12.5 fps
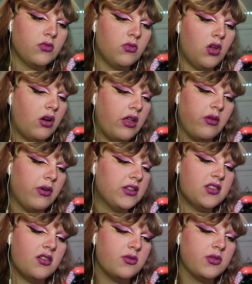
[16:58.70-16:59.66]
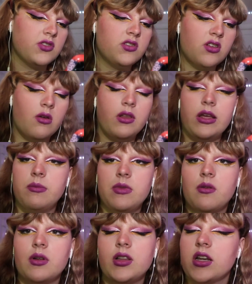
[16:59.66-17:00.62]
Okay, the rest of those were so lame.
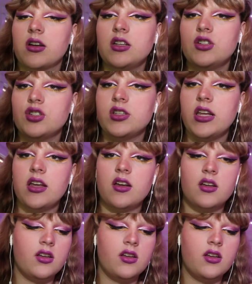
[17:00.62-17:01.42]
They were literally just like